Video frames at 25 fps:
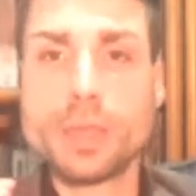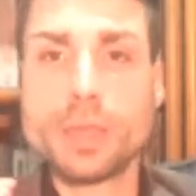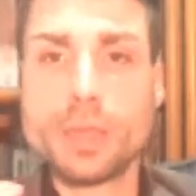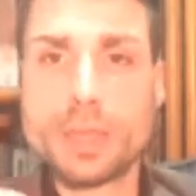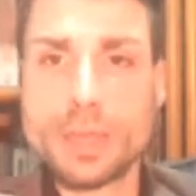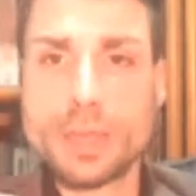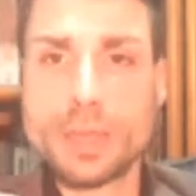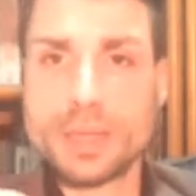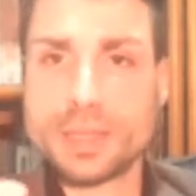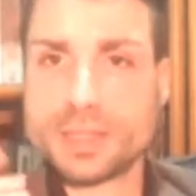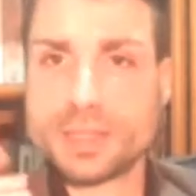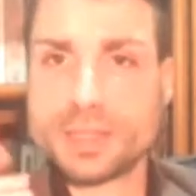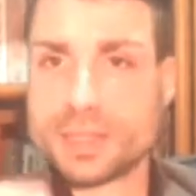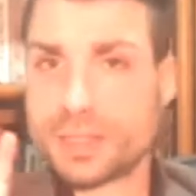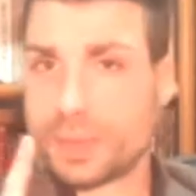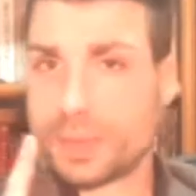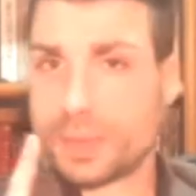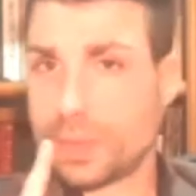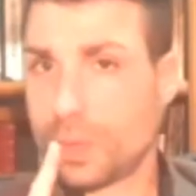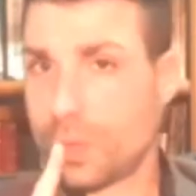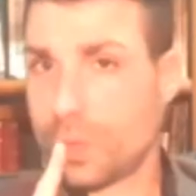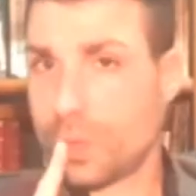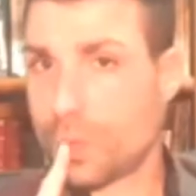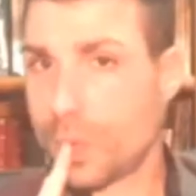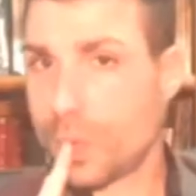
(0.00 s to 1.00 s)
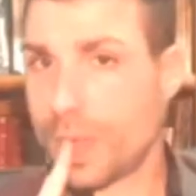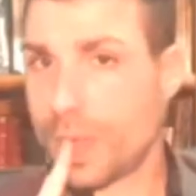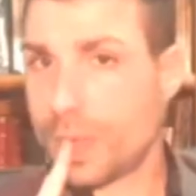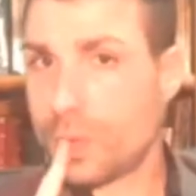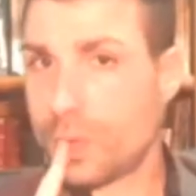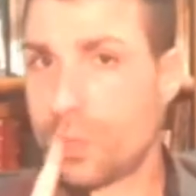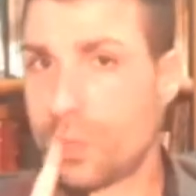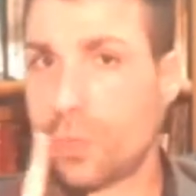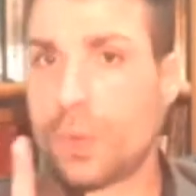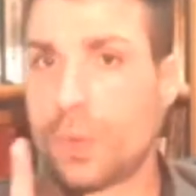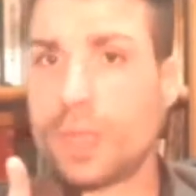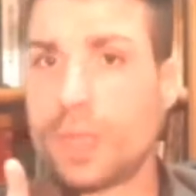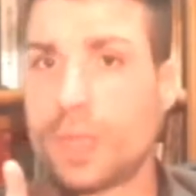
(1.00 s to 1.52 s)
because
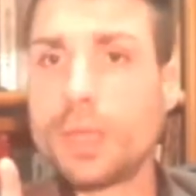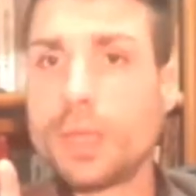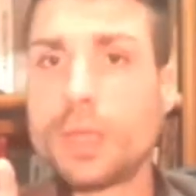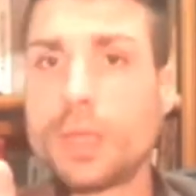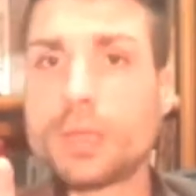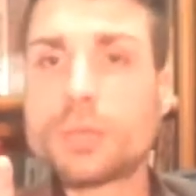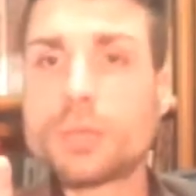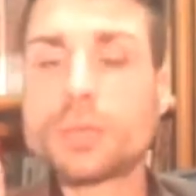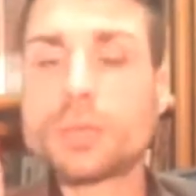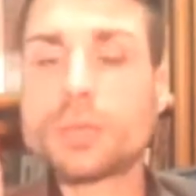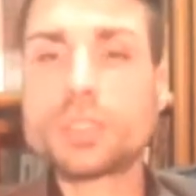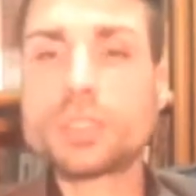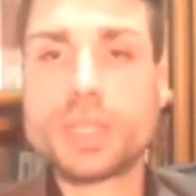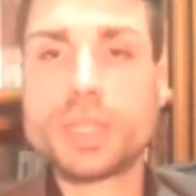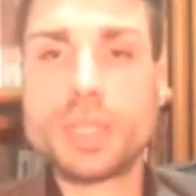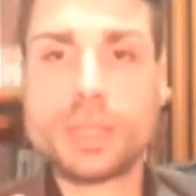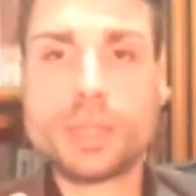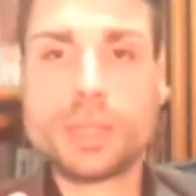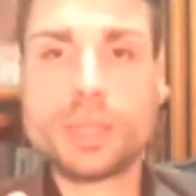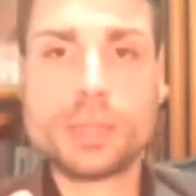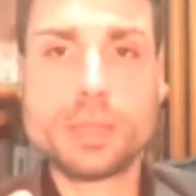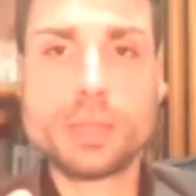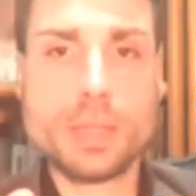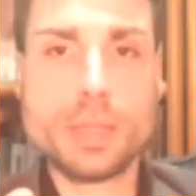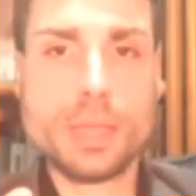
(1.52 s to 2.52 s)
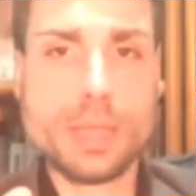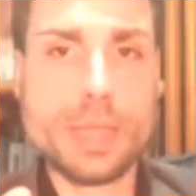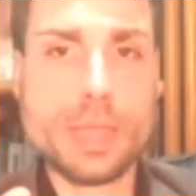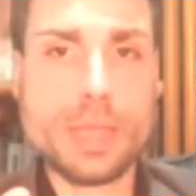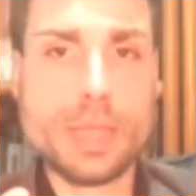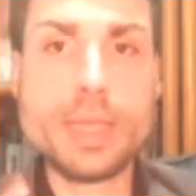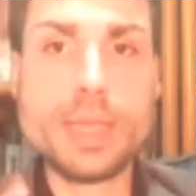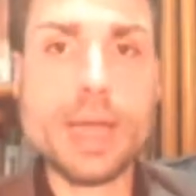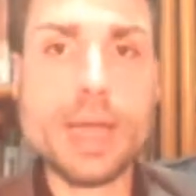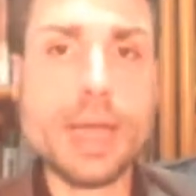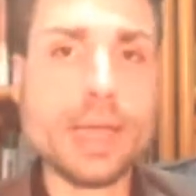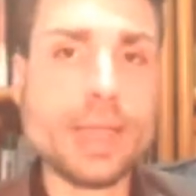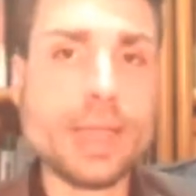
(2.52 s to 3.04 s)
when we understand
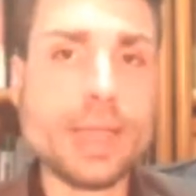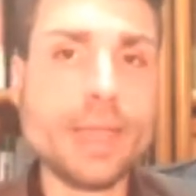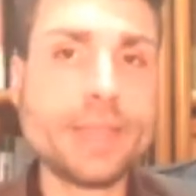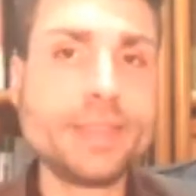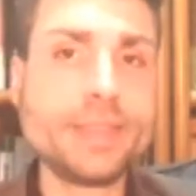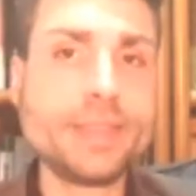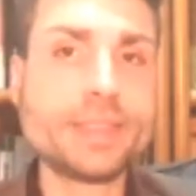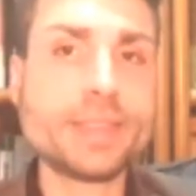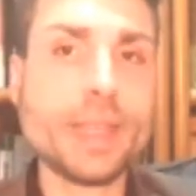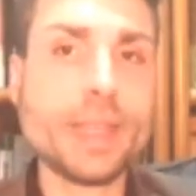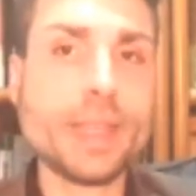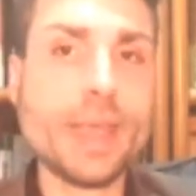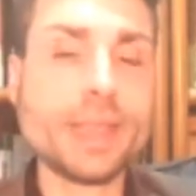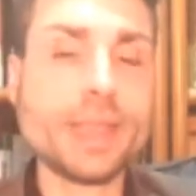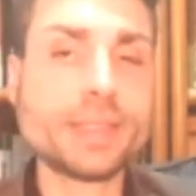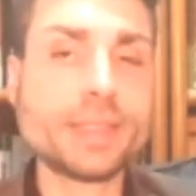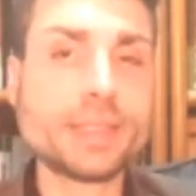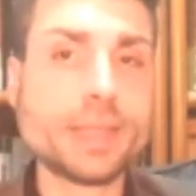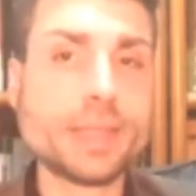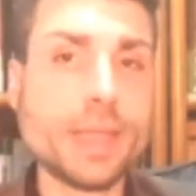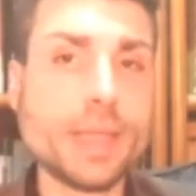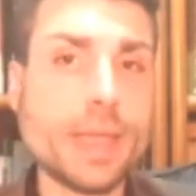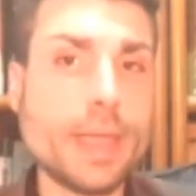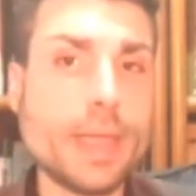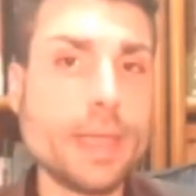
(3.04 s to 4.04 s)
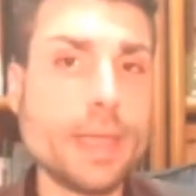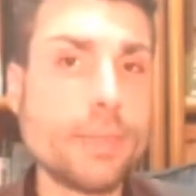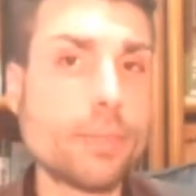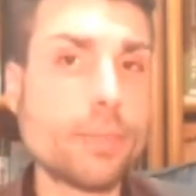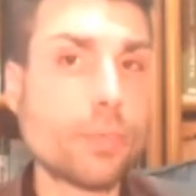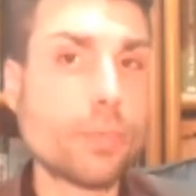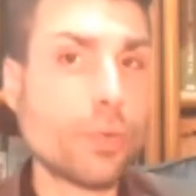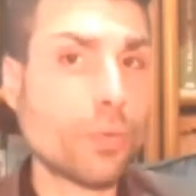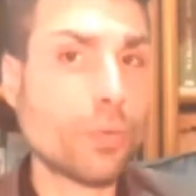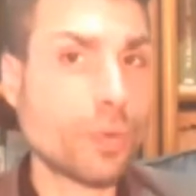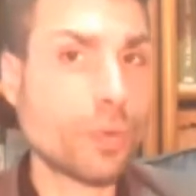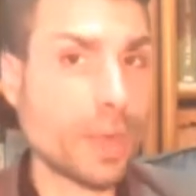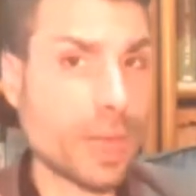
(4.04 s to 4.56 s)
AI as a
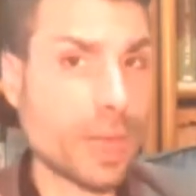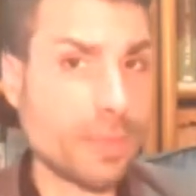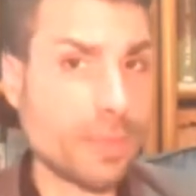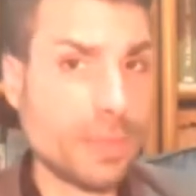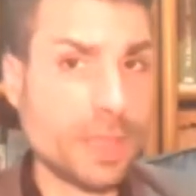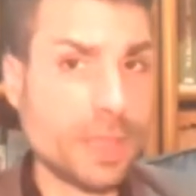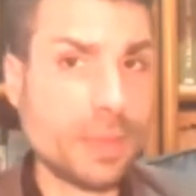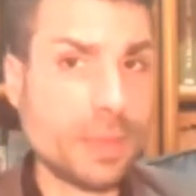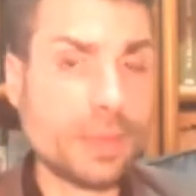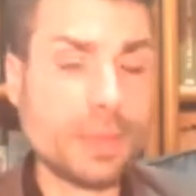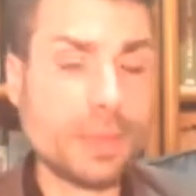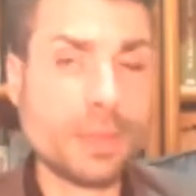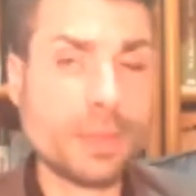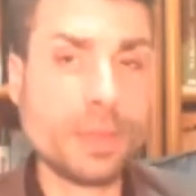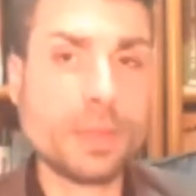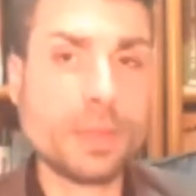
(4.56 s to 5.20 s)
programming,